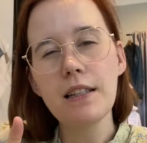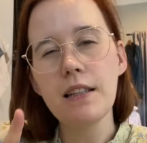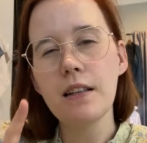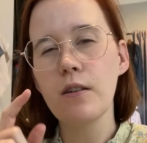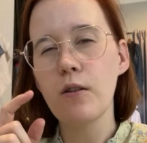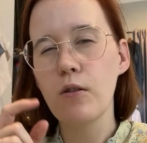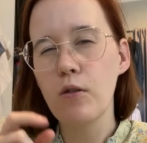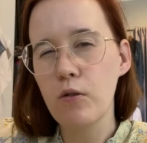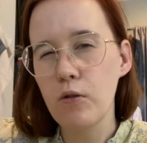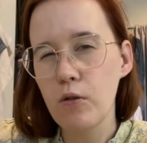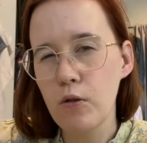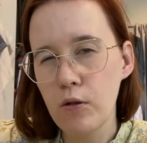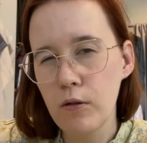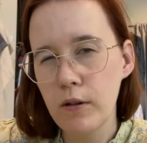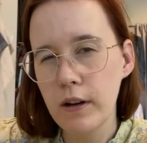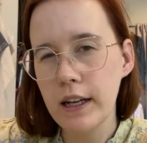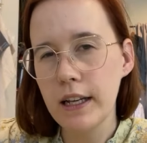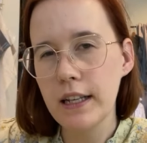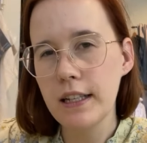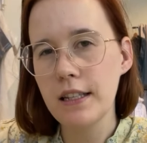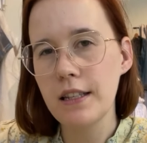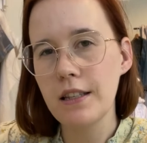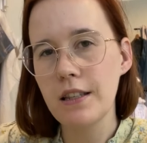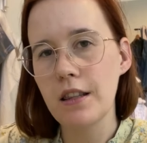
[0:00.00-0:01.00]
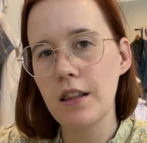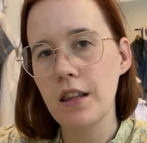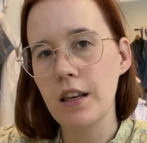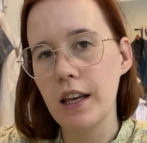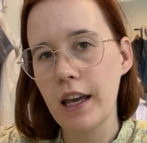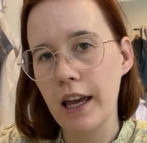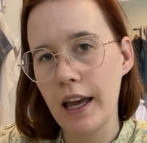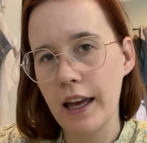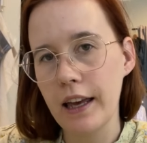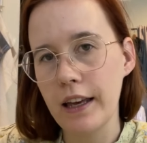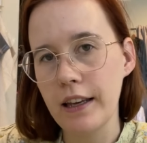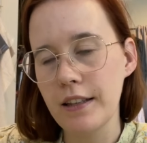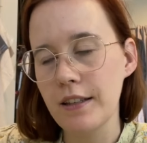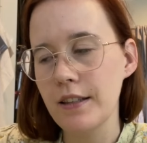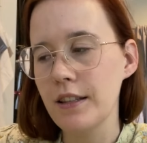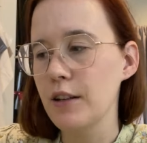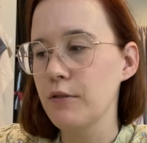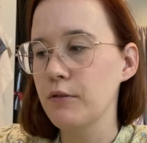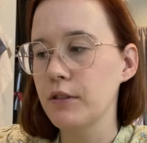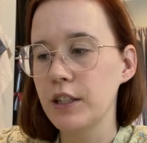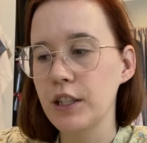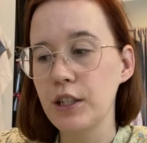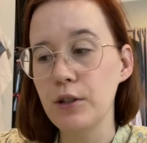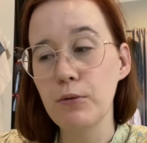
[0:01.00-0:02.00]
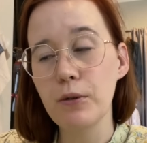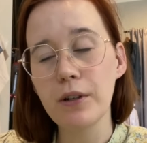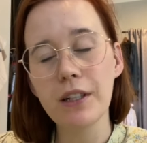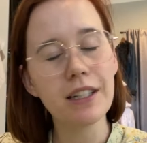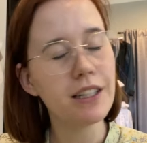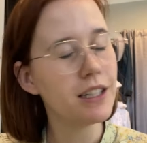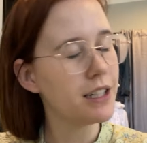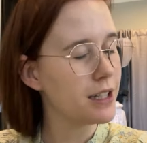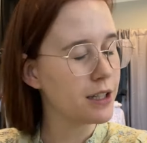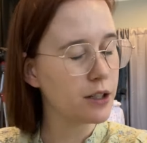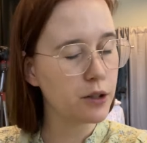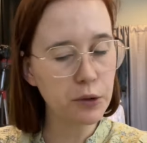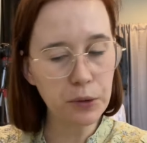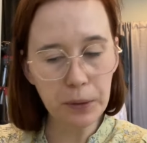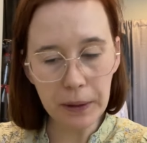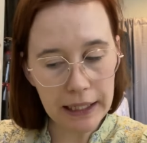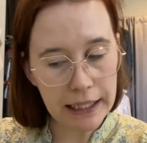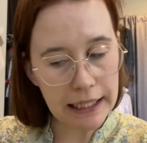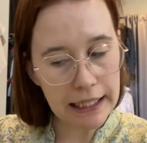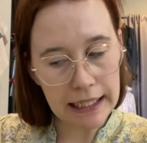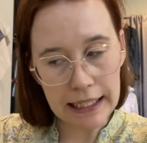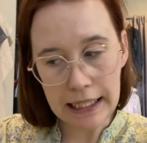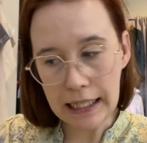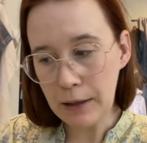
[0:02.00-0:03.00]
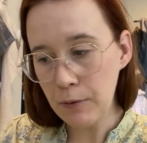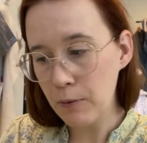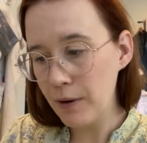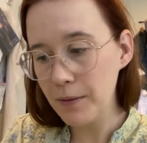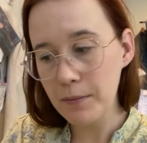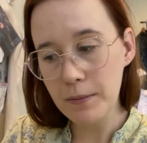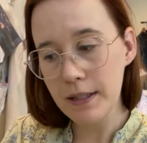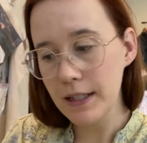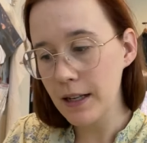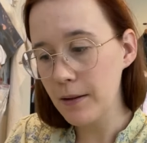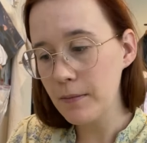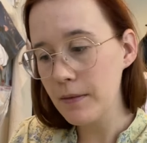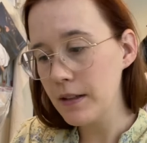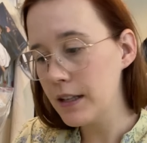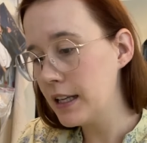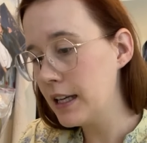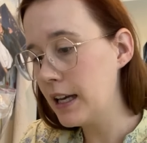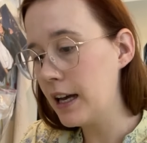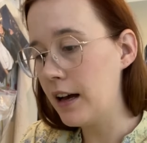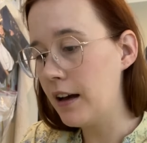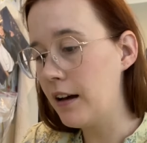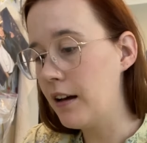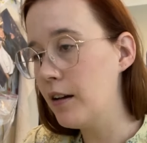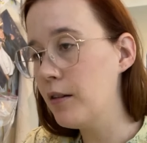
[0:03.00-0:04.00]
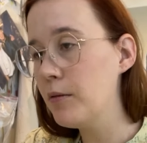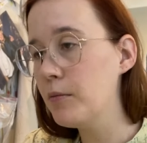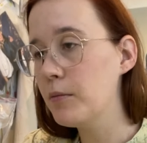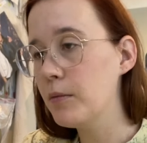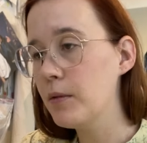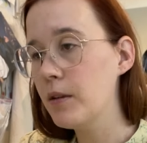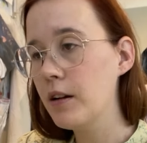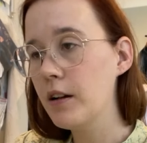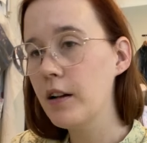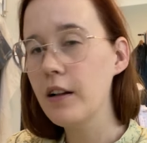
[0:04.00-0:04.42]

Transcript: it always the case that when you want to just quickly whip something up,